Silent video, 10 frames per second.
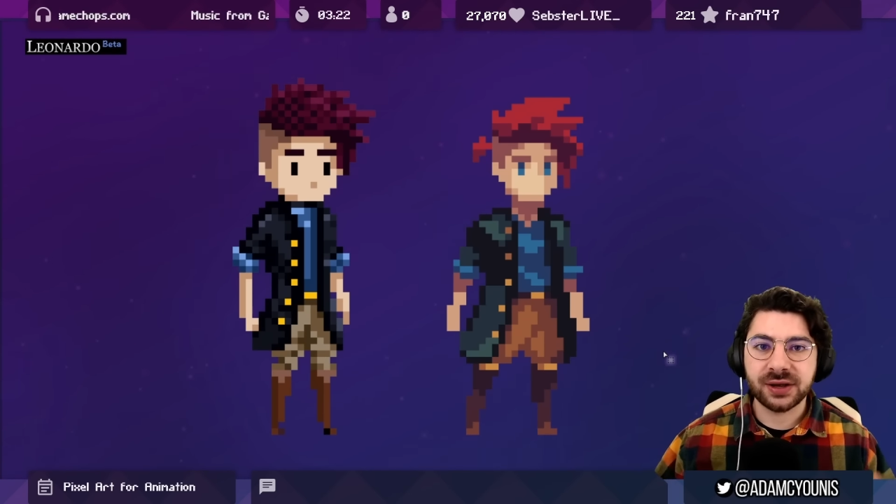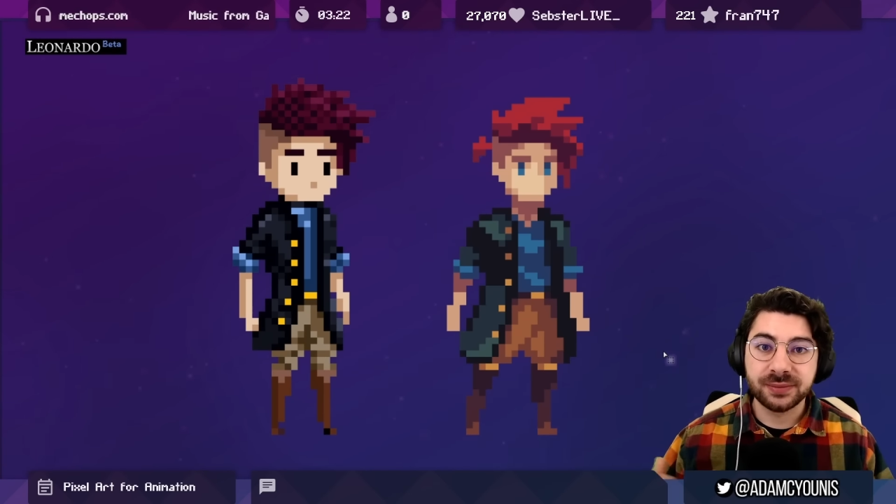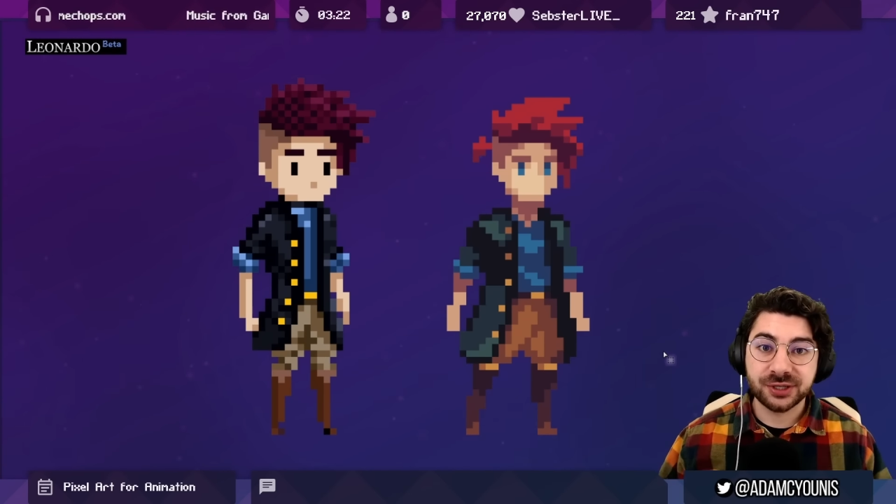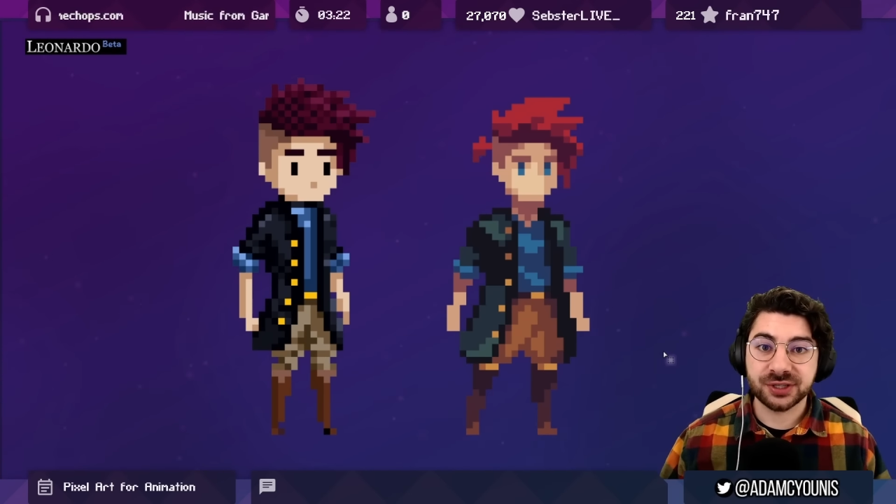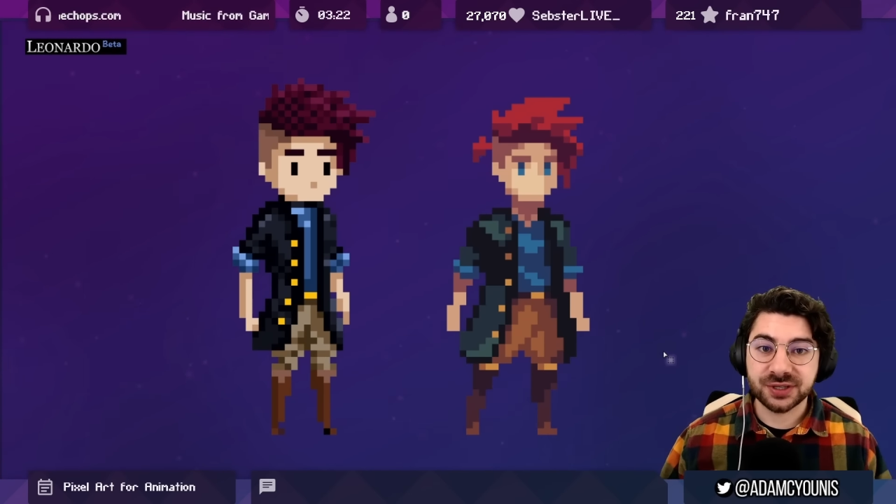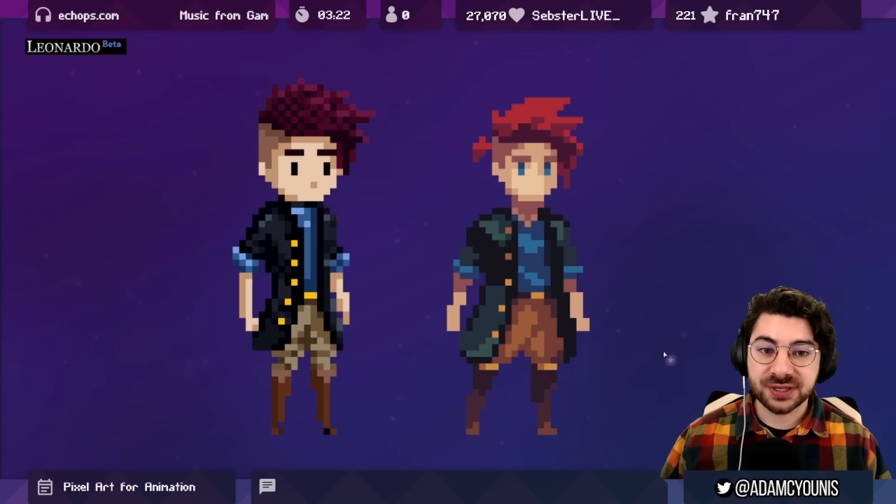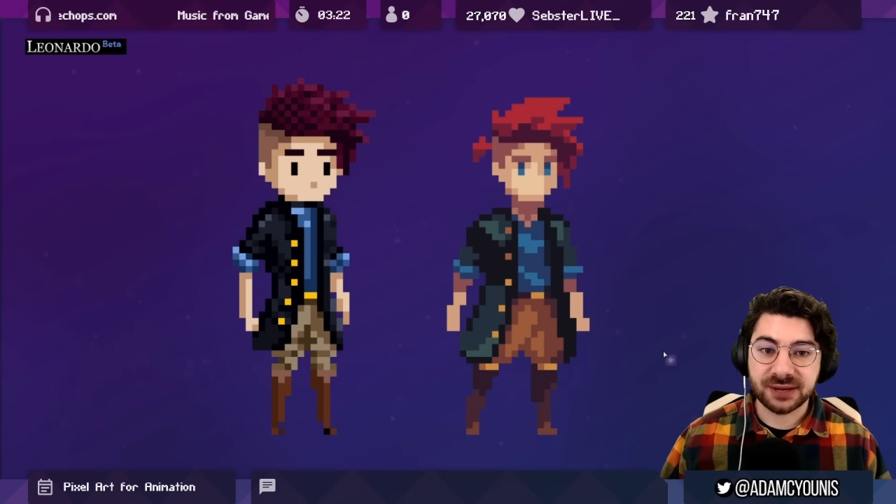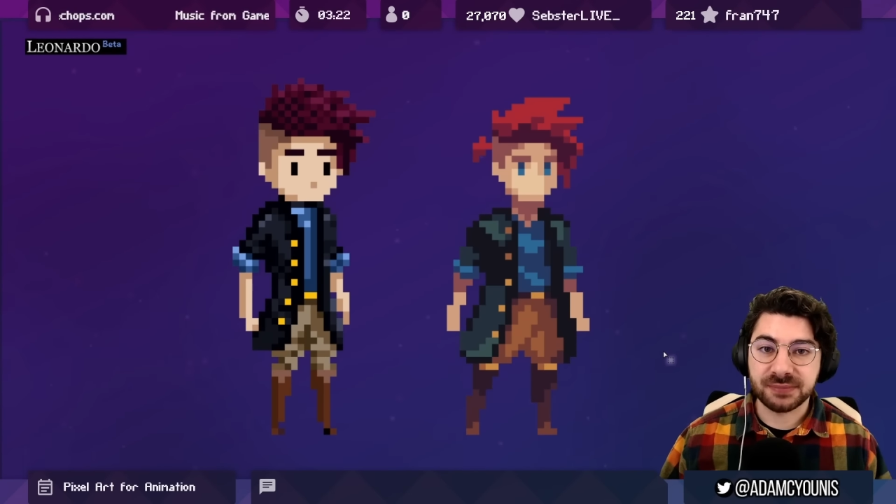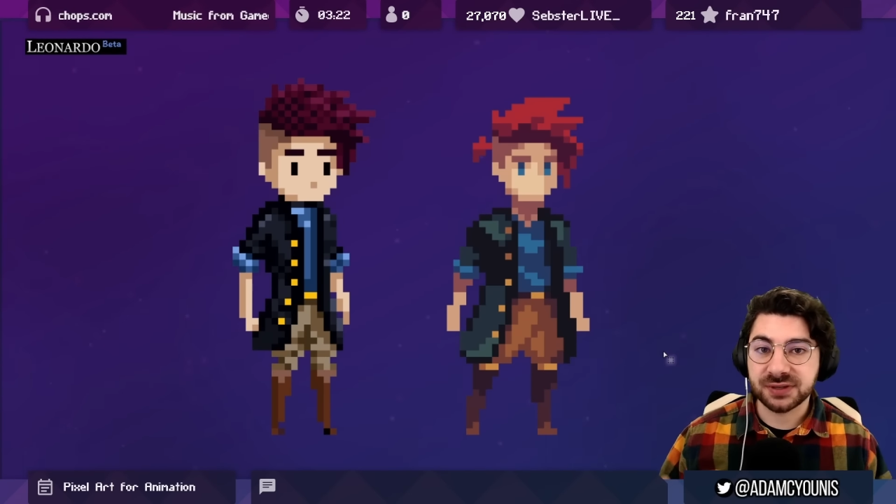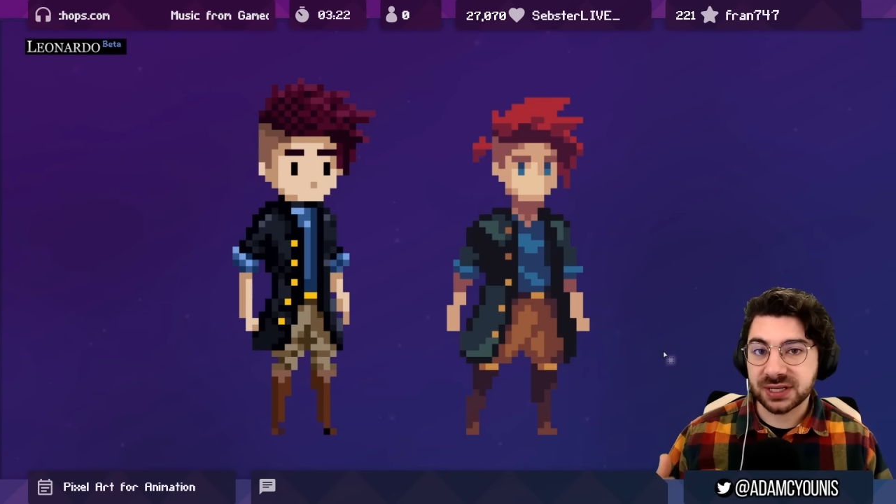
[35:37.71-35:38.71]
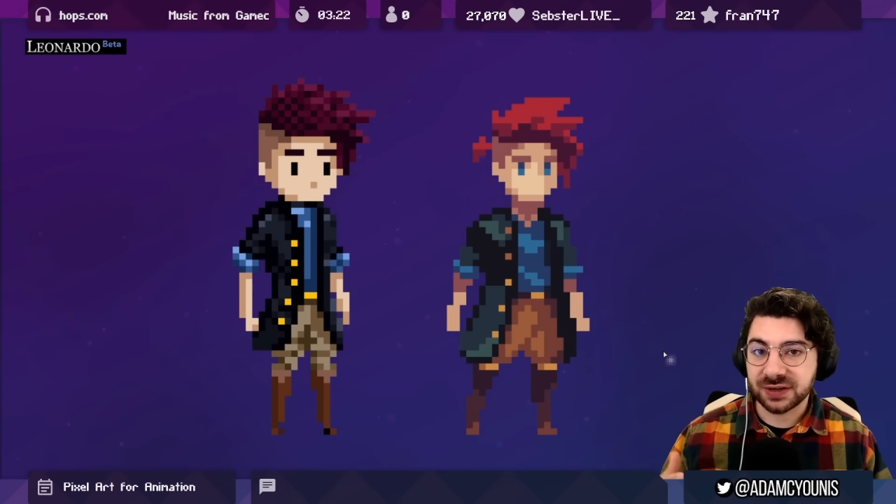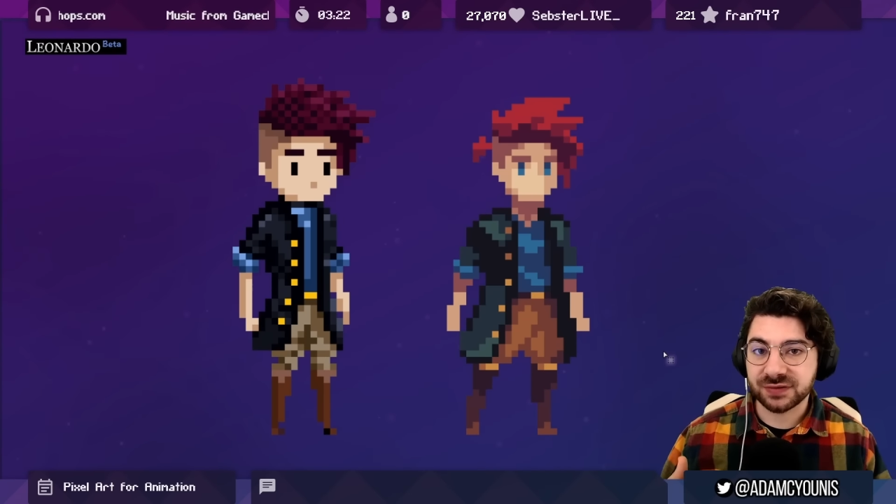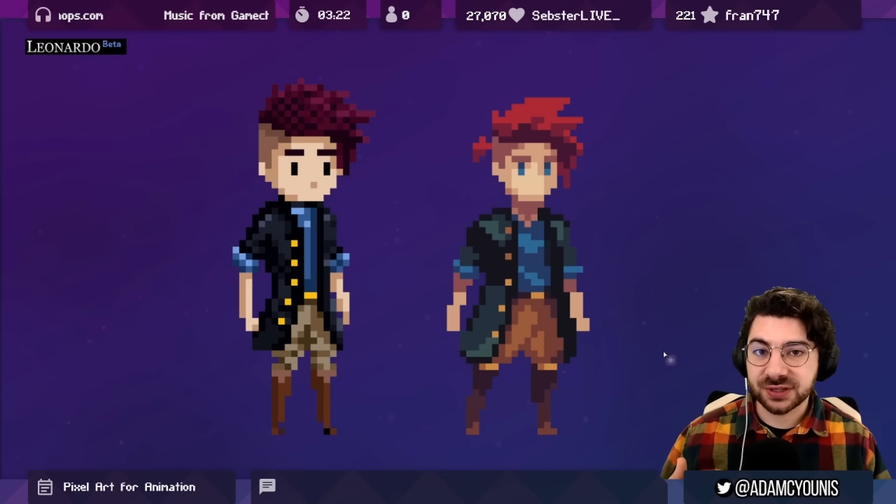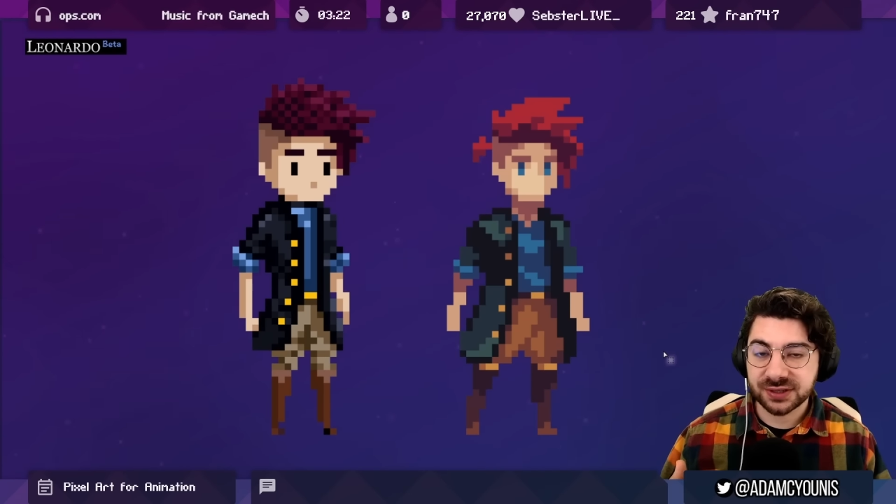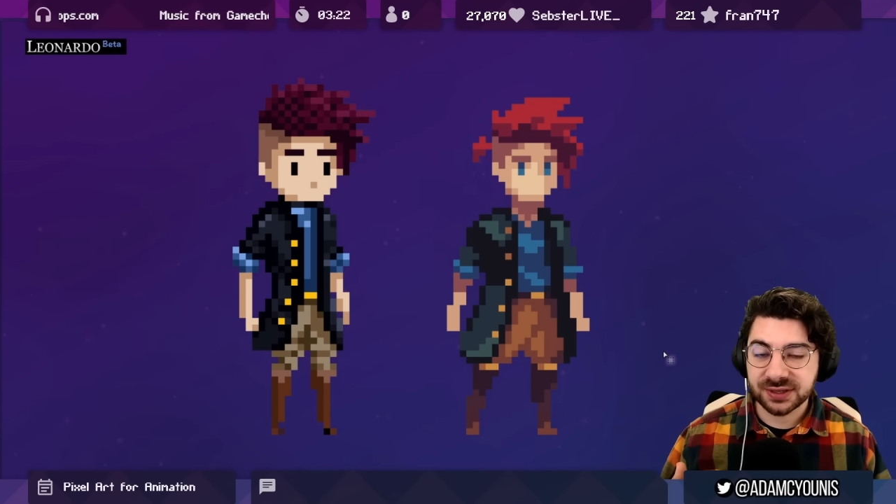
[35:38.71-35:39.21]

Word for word: images get perceived